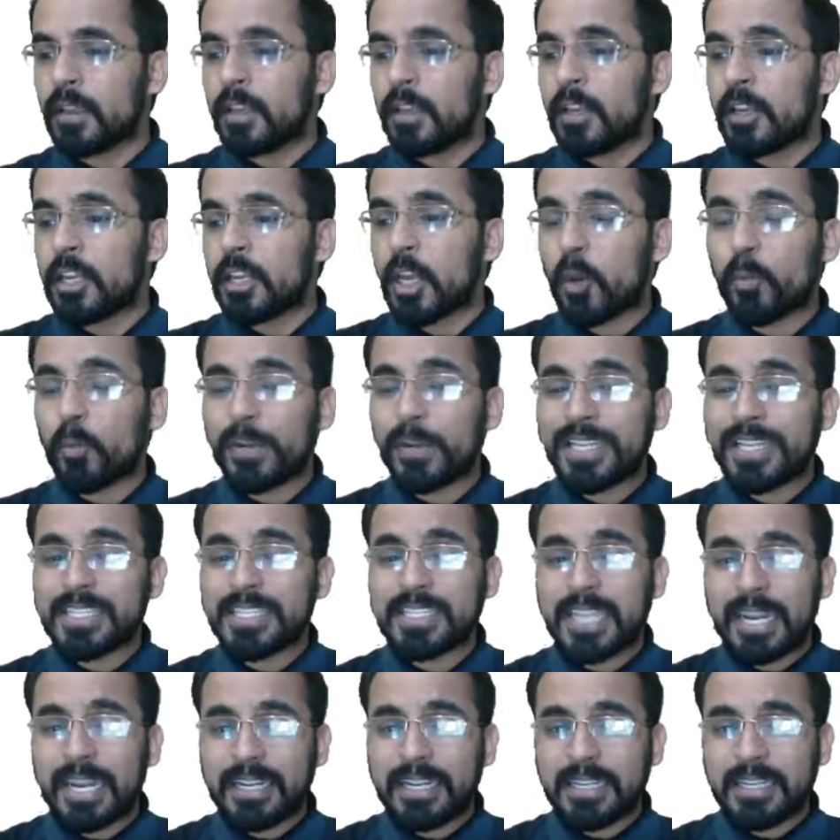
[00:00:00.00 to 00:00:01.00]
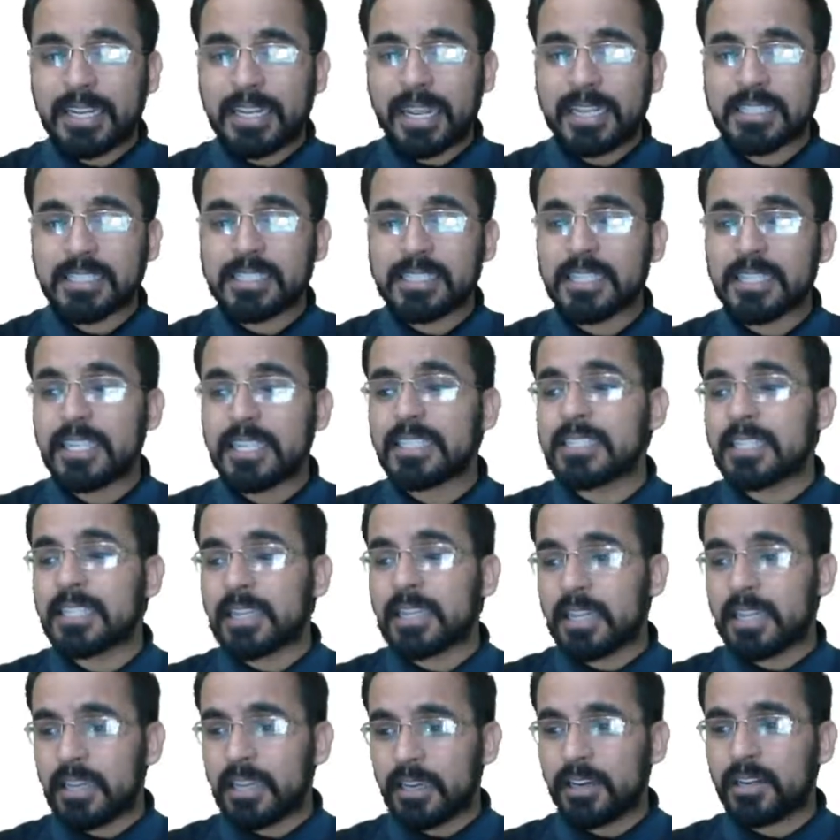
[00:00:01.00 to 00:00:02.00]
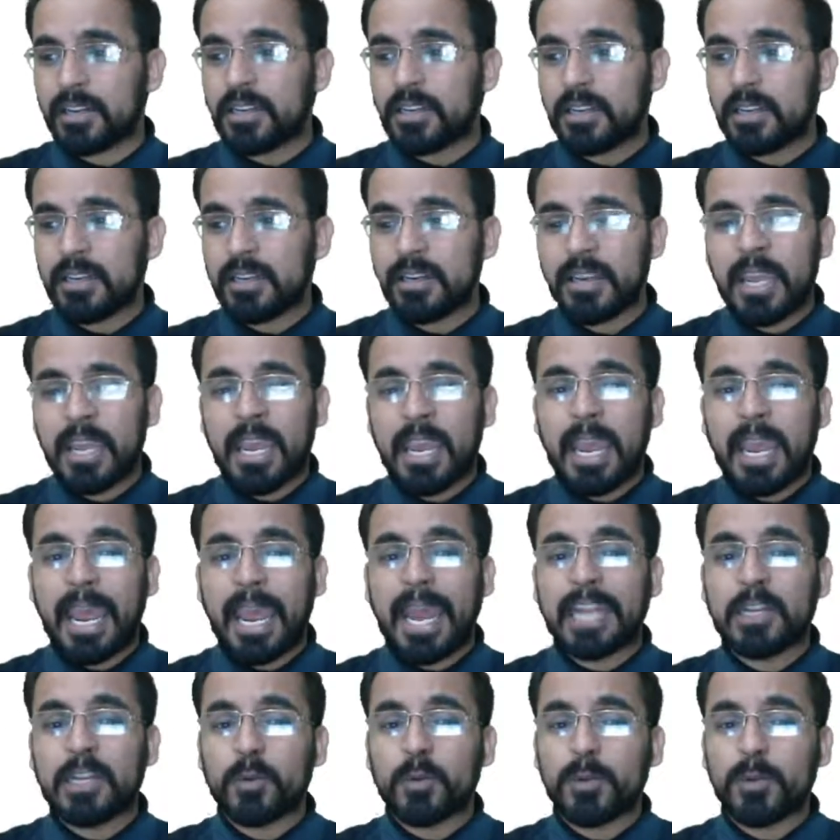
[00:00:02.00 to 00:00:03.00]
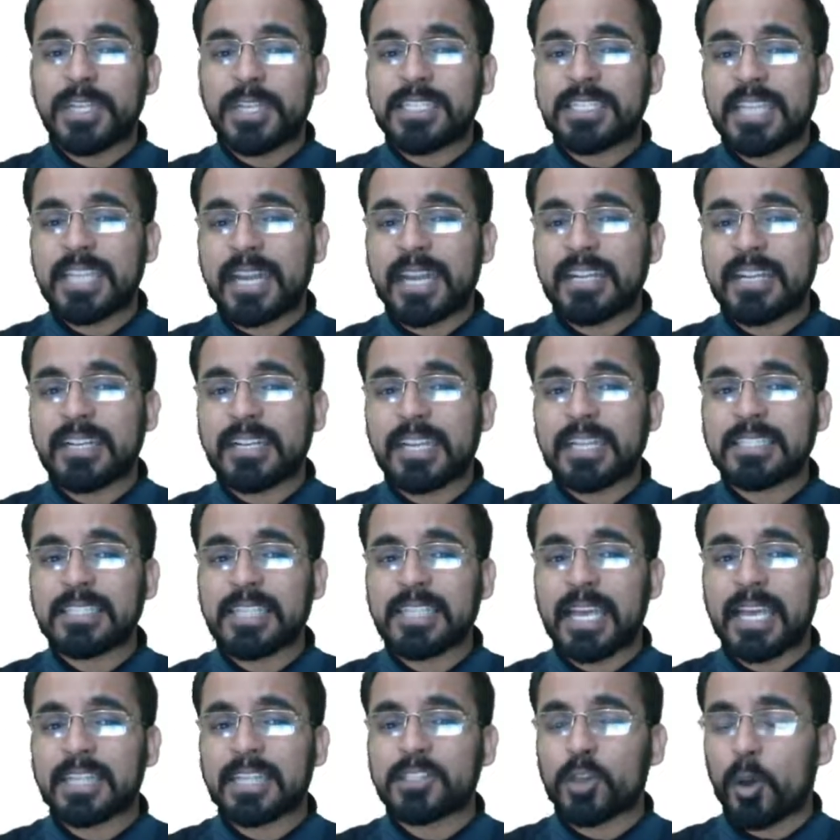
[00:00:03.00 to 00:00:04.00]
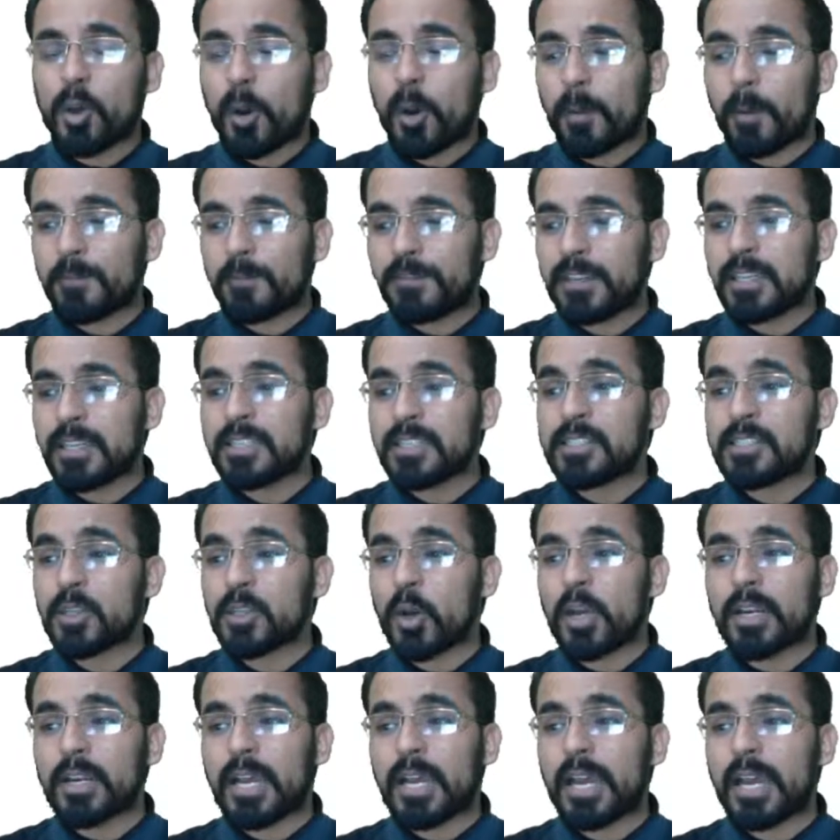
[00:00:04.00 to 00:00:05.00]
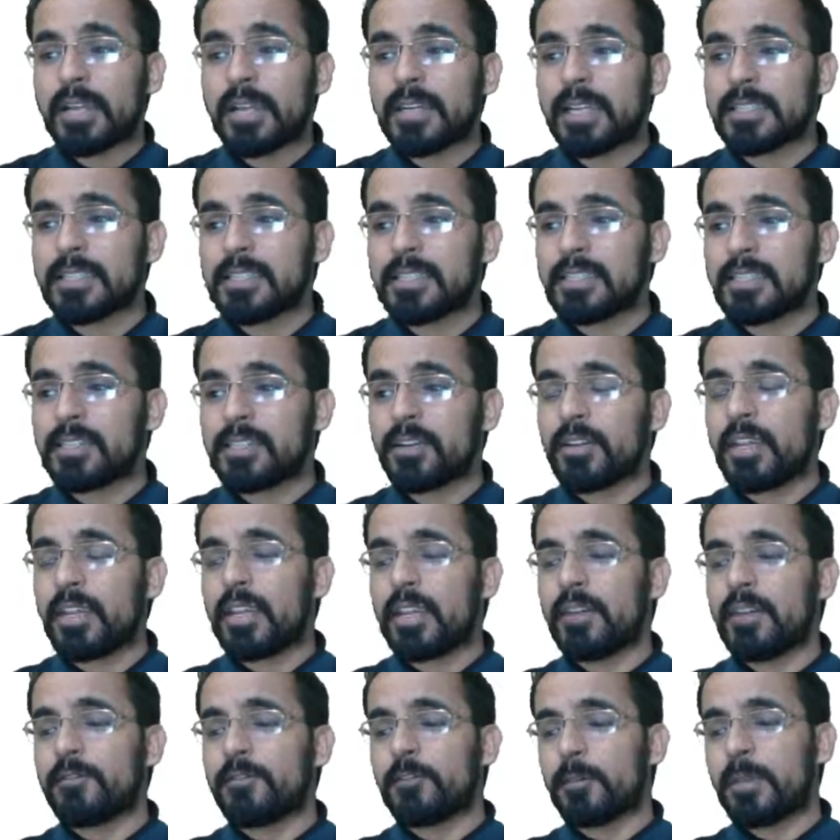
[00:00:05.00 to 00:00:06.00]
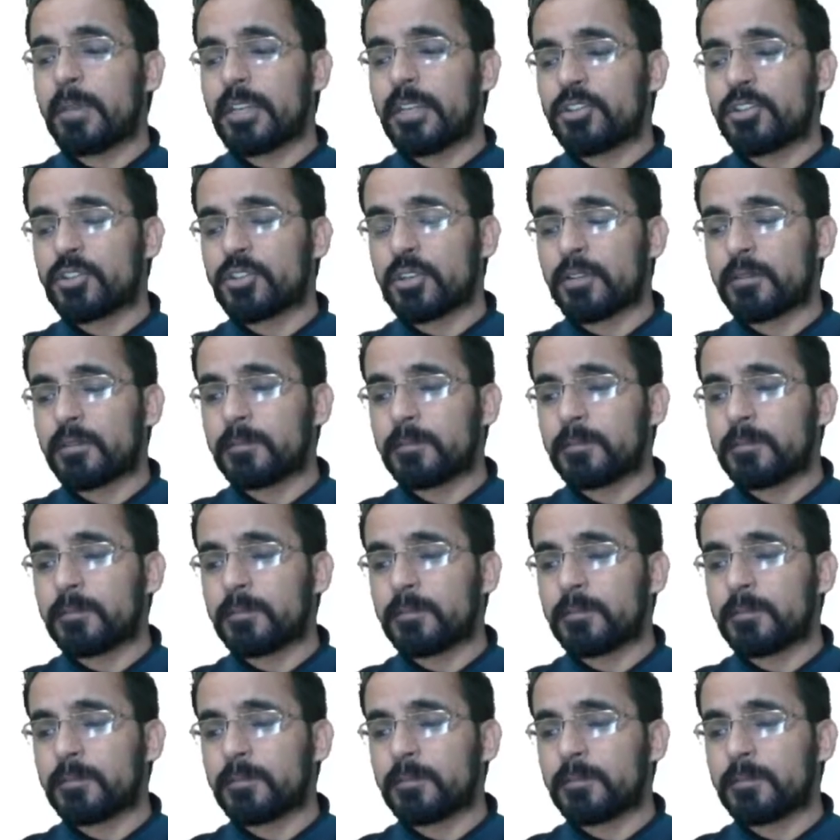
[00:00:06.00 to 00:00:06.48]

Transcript: Now, which sentence is clearer and which sentence has obvious or unnecessary information?